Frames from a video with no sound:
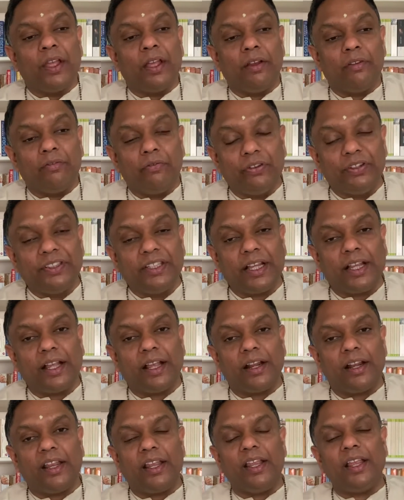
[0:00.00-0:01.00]

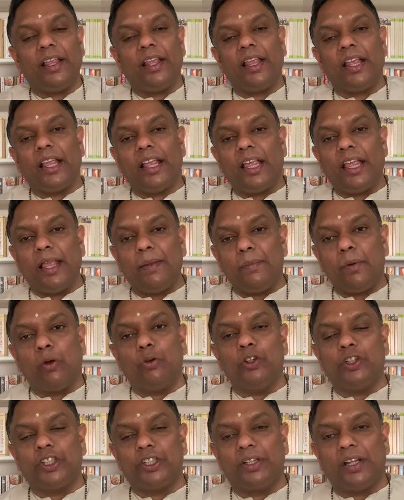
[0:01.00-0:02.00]
physically,
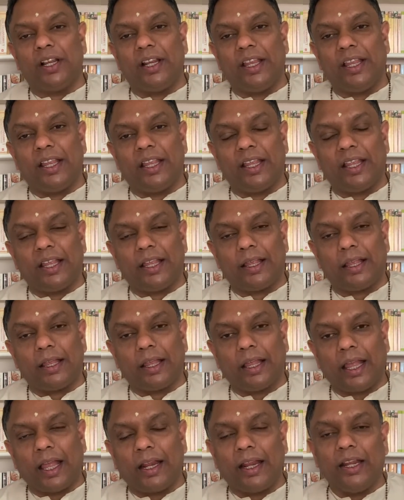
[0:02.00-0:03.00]
emotionally,
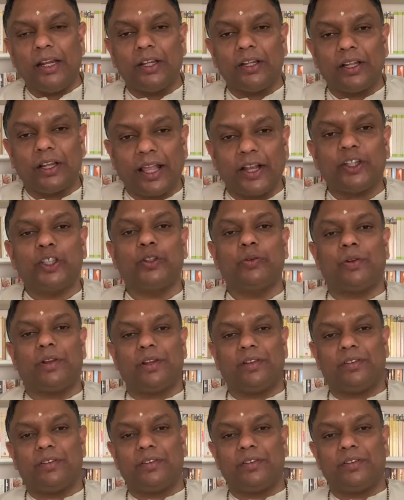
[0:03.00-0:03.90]
and intellectually.